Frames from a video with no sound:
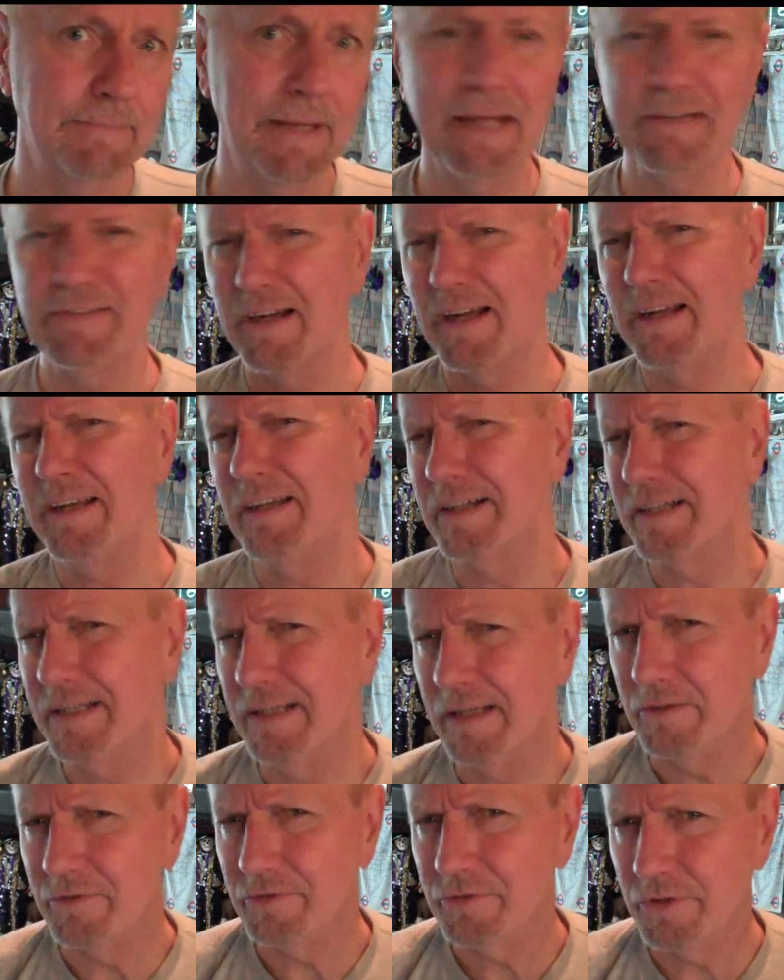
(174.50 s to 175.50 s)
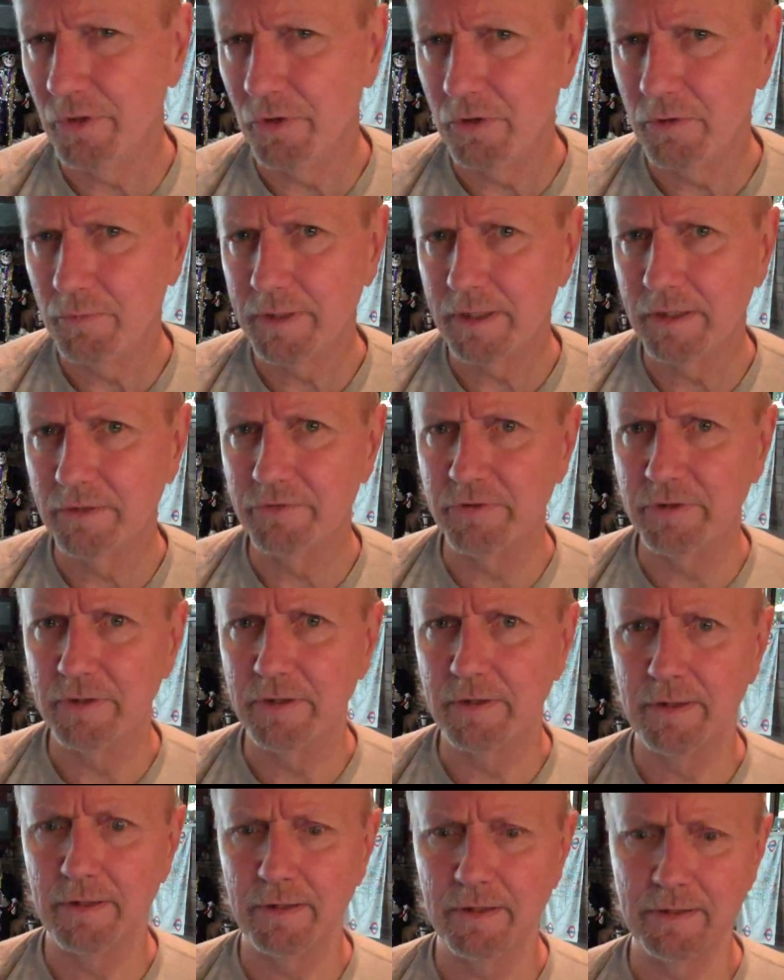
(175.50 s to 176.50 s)
Pass it on to your kids, too, because
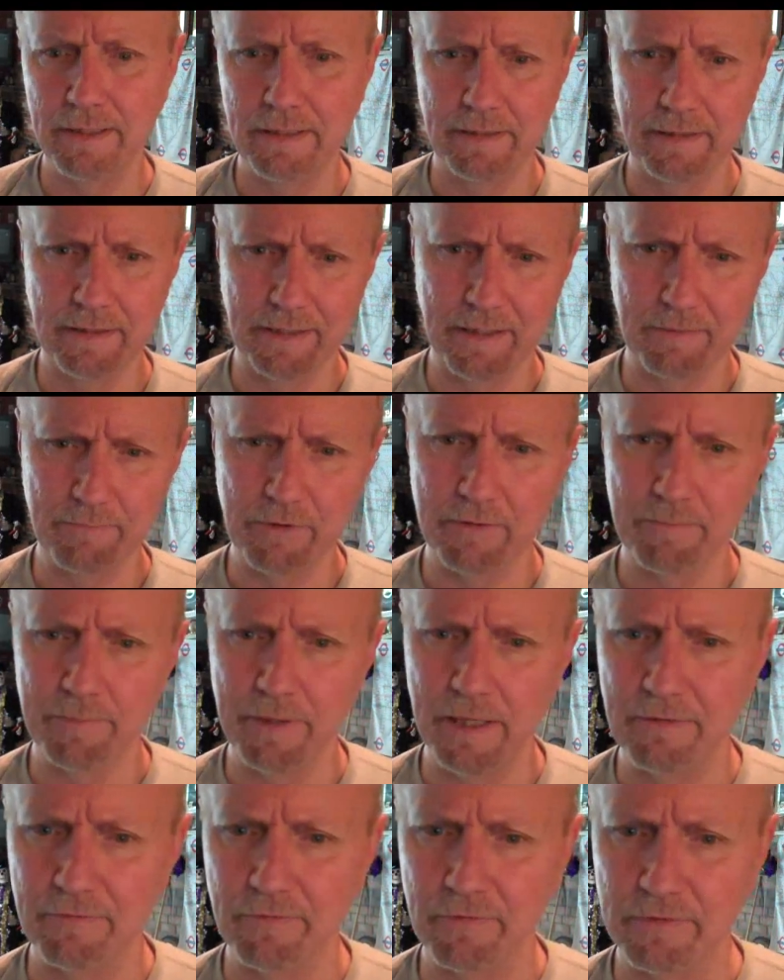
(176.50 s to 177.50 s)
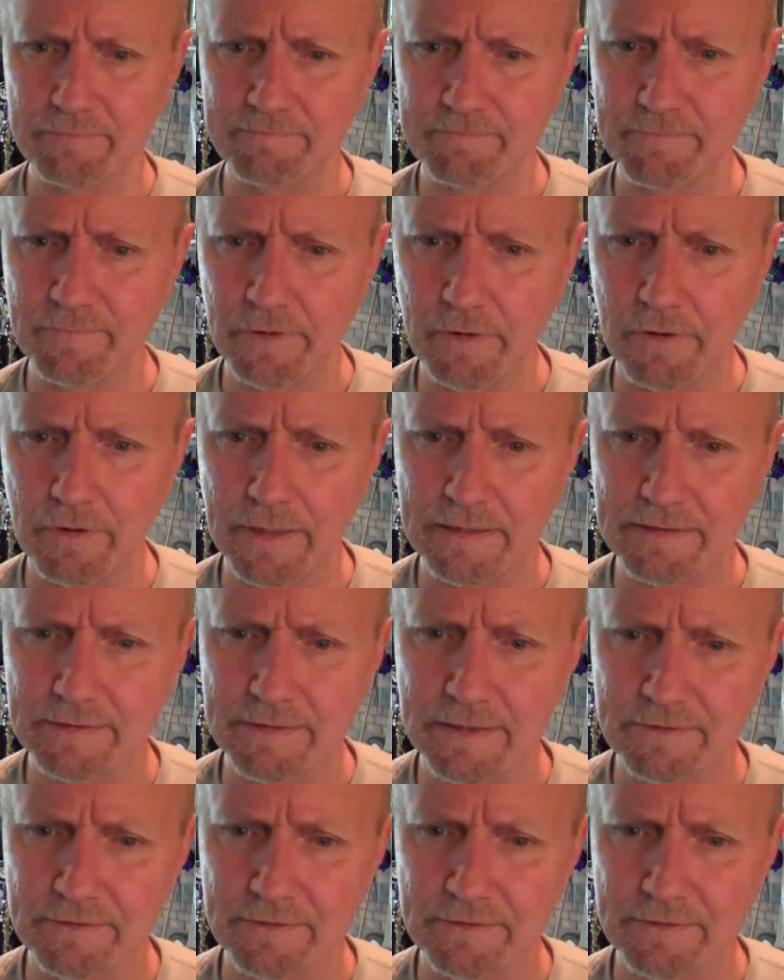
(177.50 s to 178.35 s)
they're going to need to help you pay for all that